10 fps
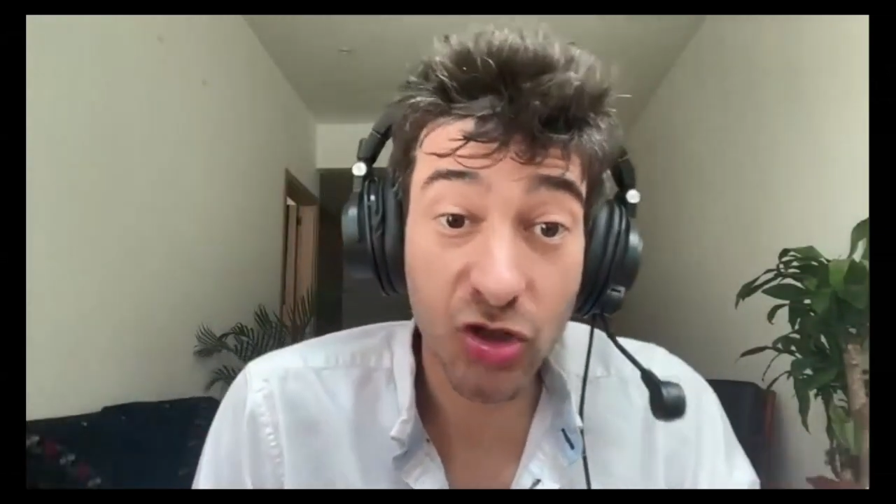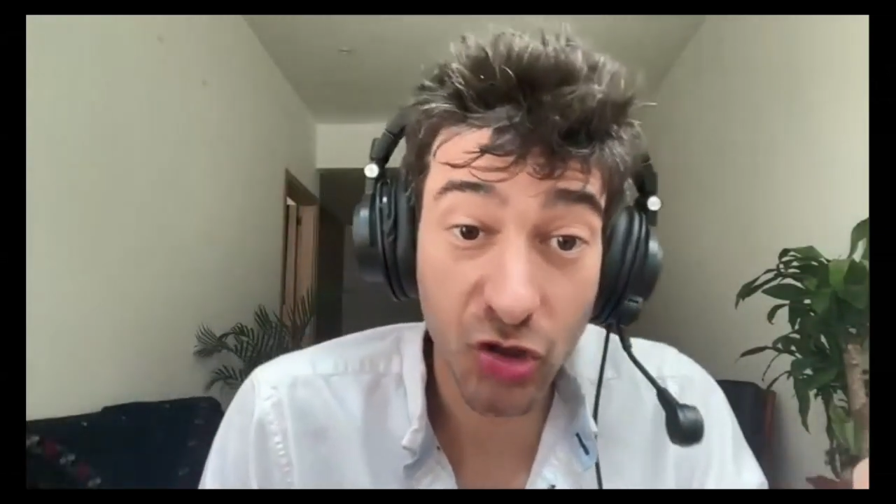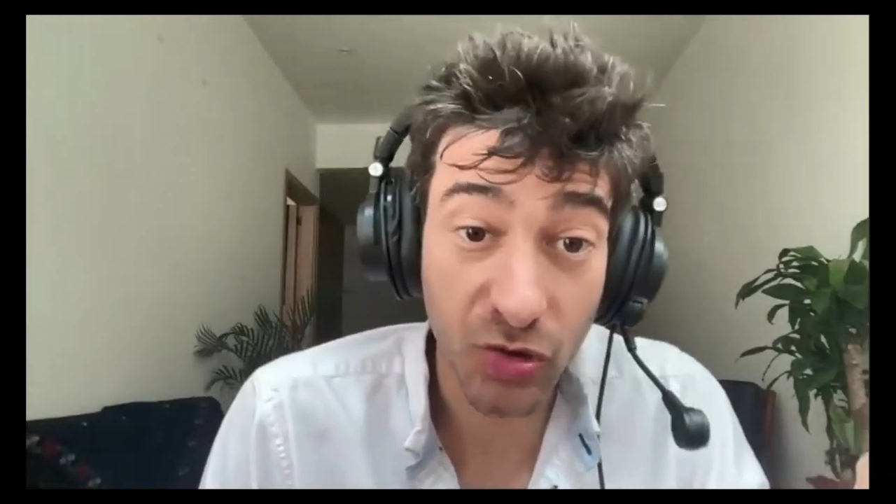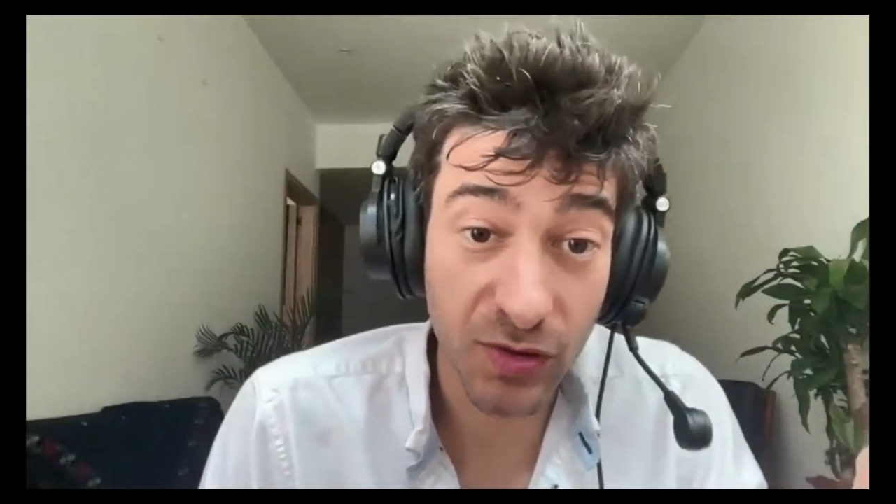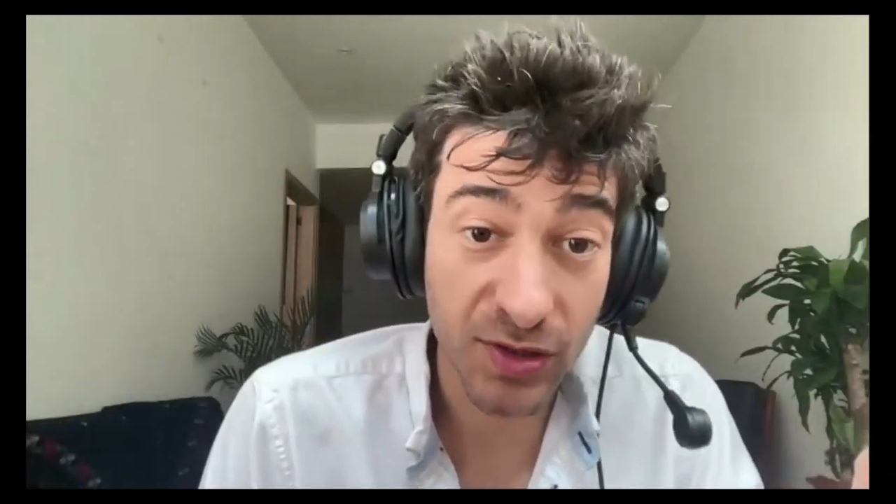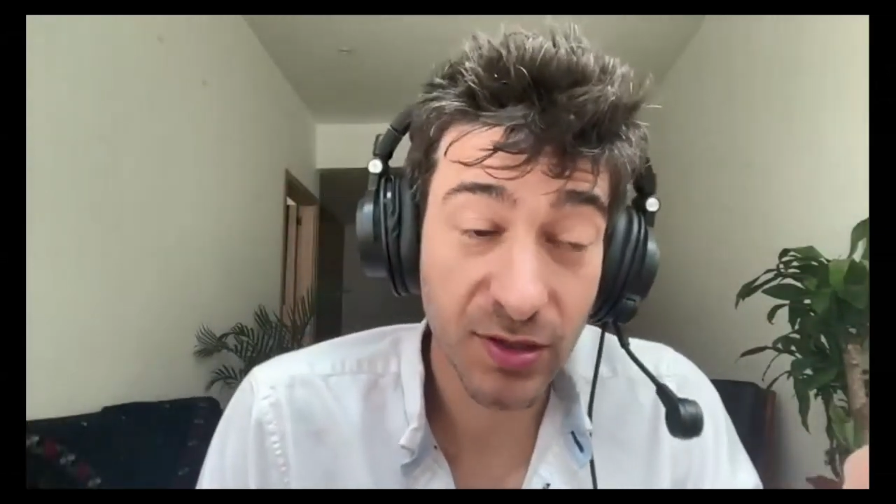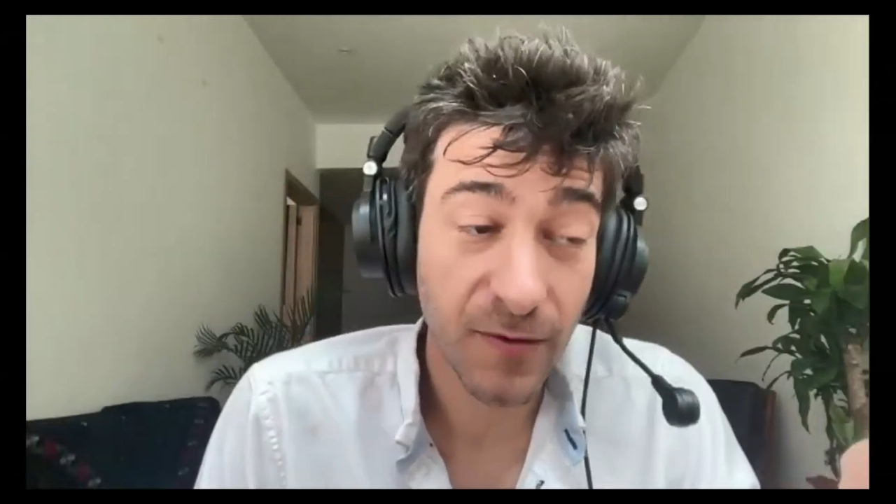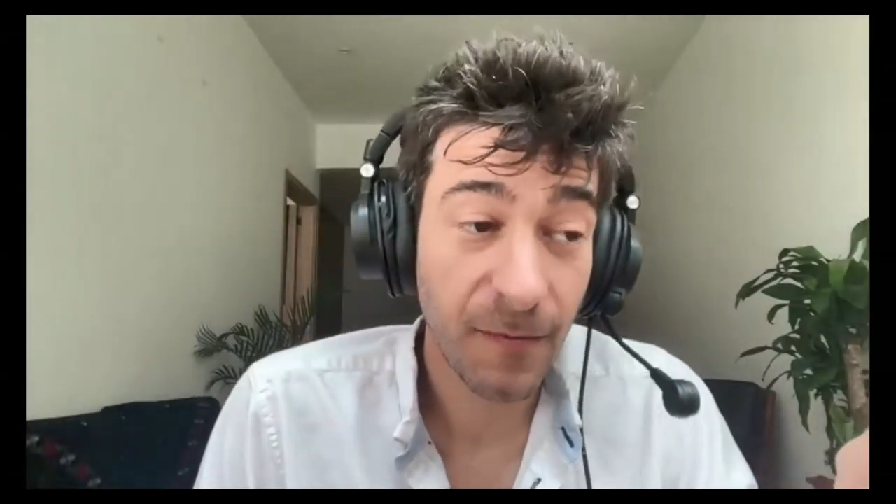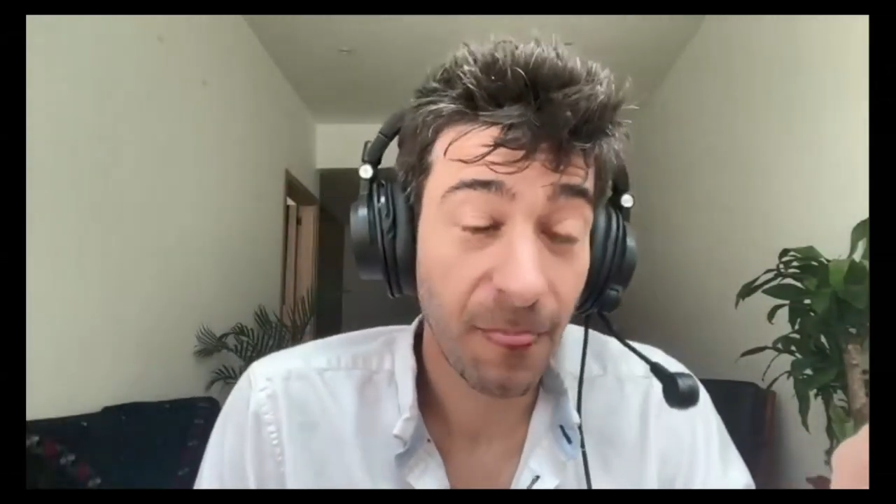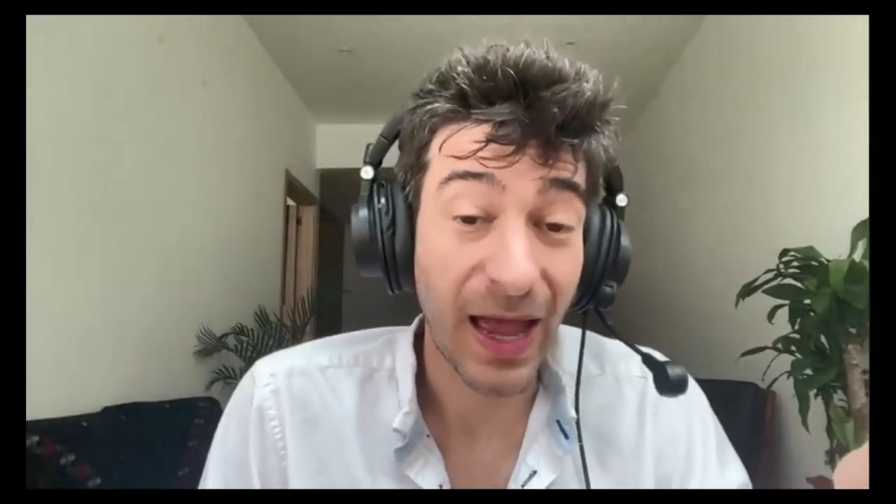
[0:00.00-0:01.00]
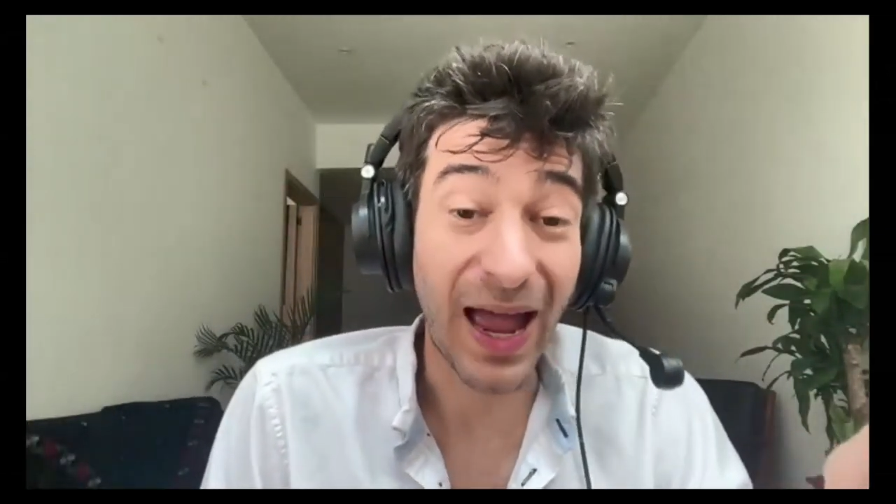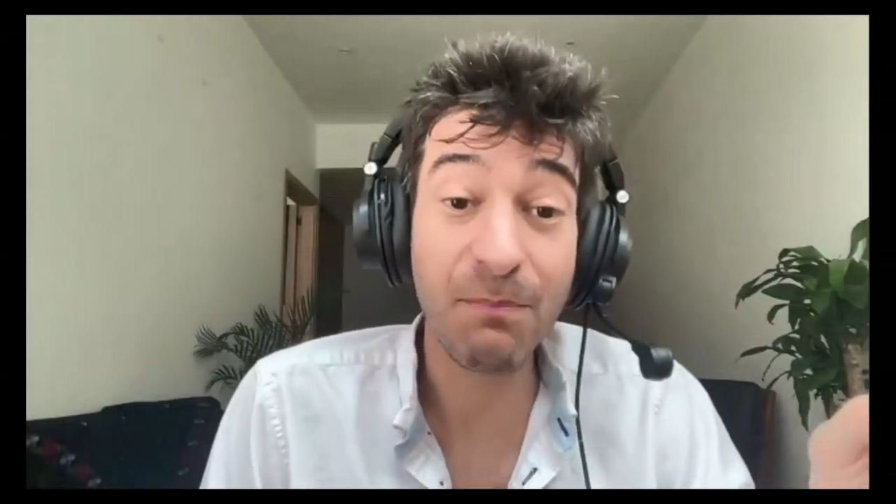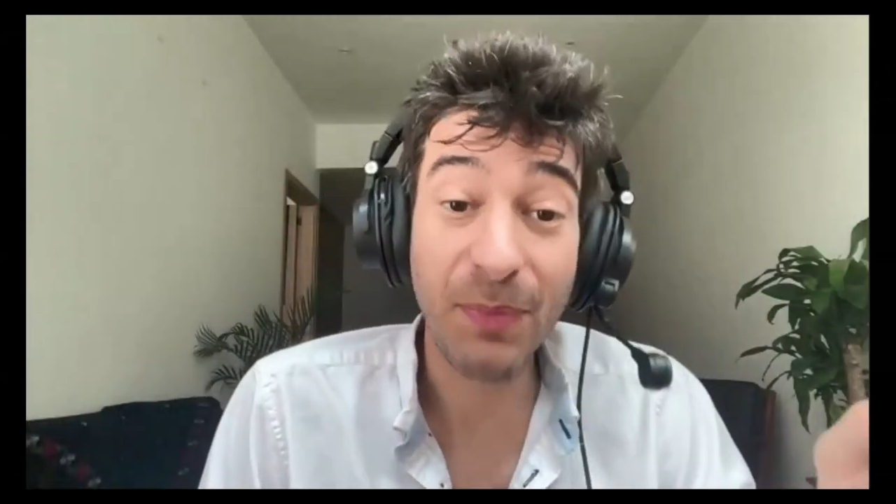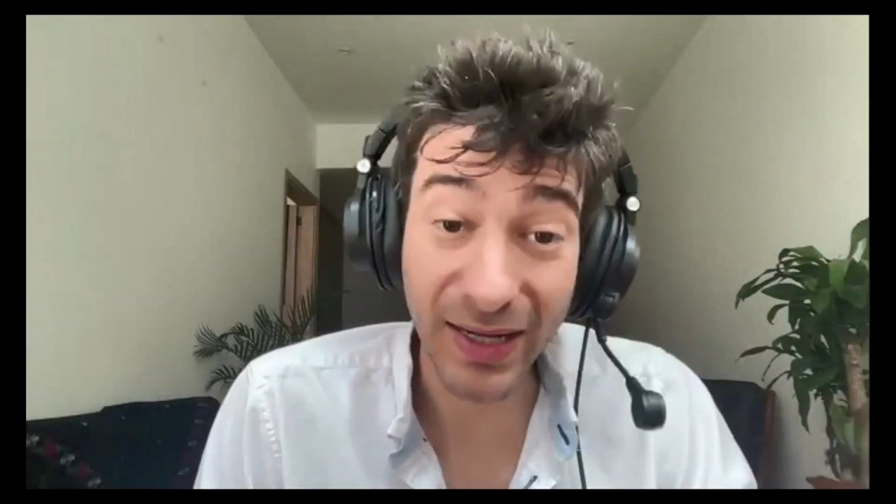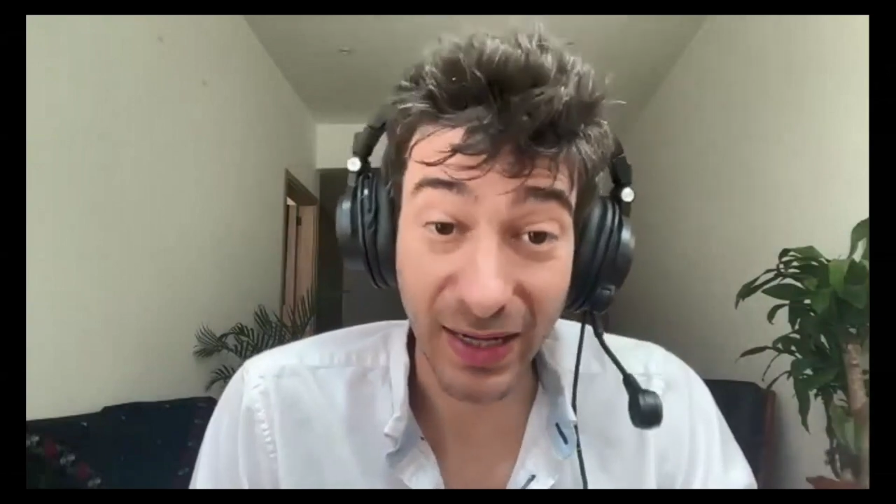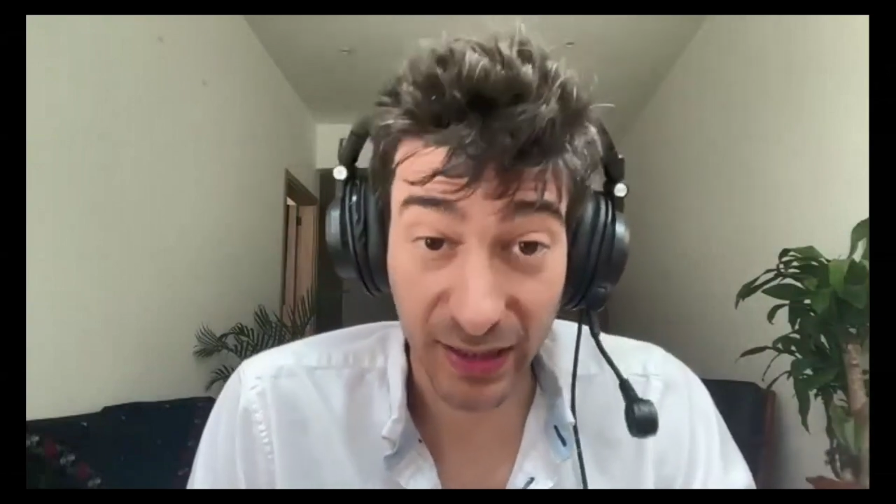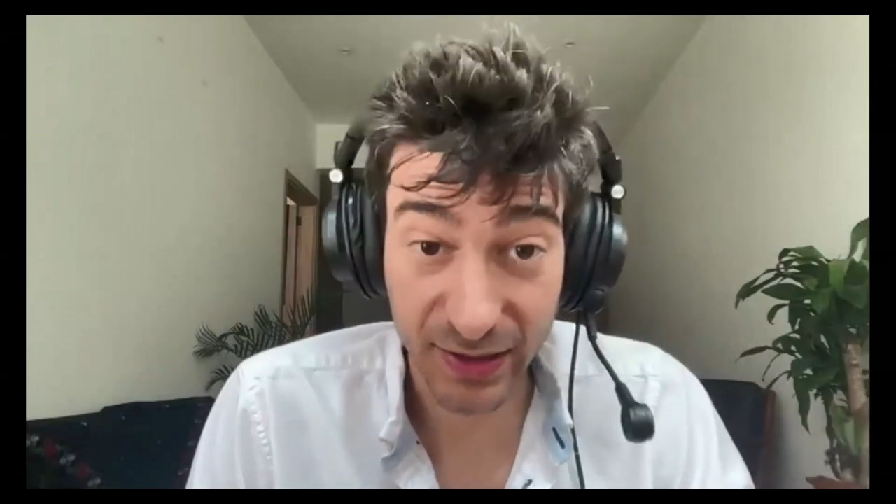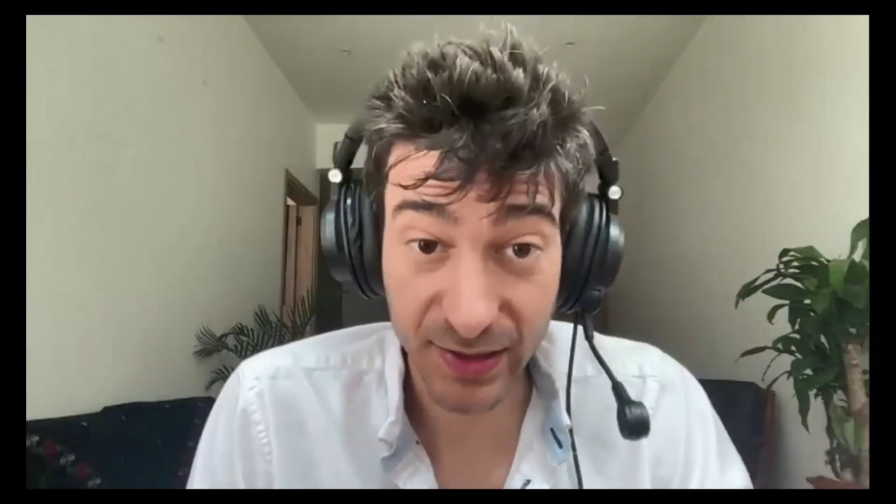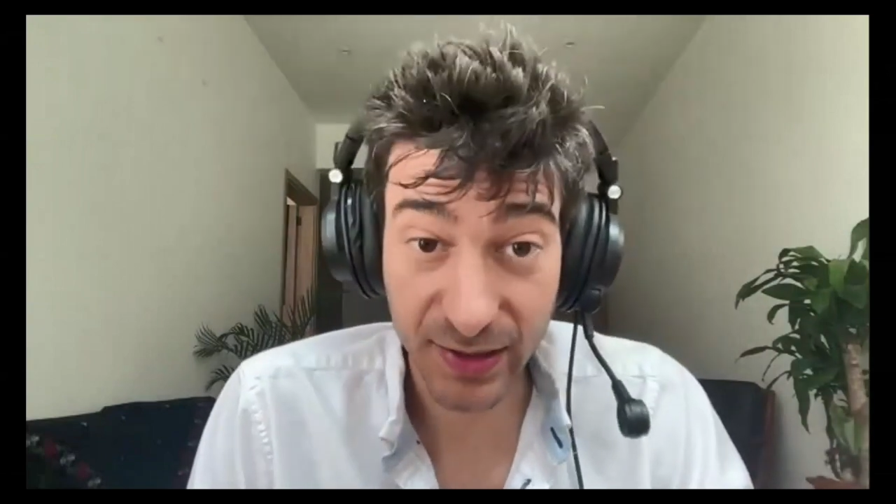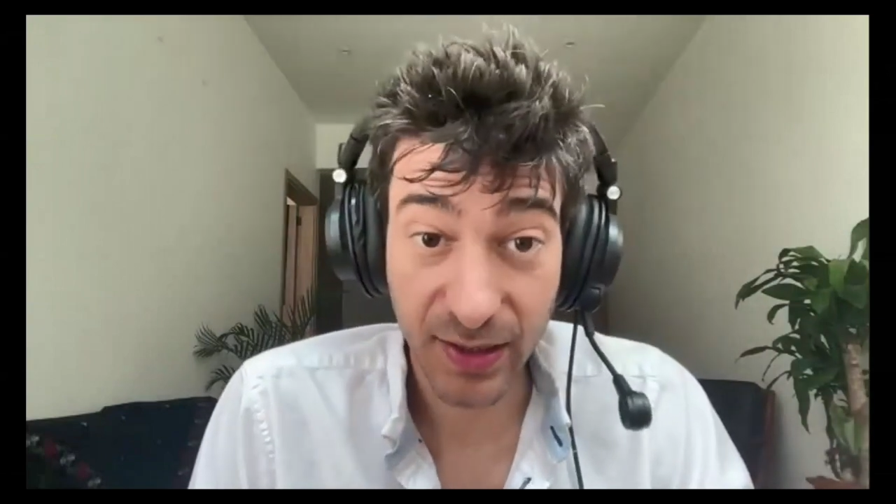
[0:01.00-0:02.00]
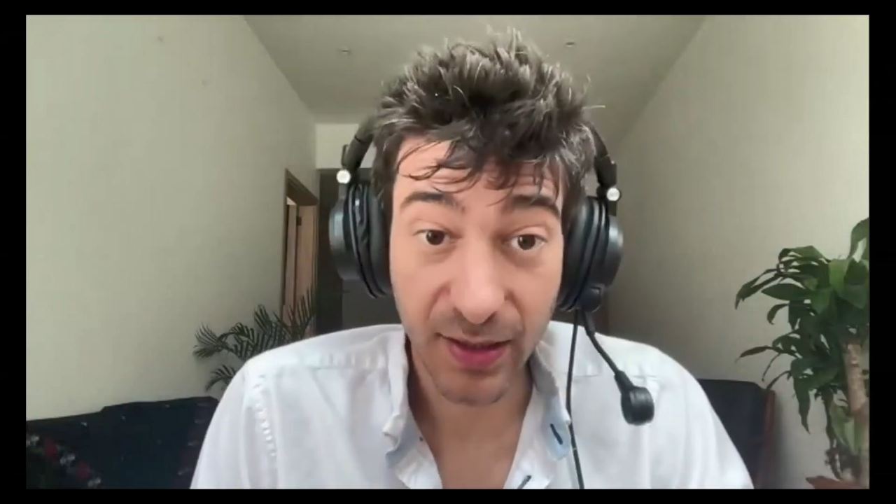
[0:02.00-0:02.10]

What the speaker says: Jews on picnics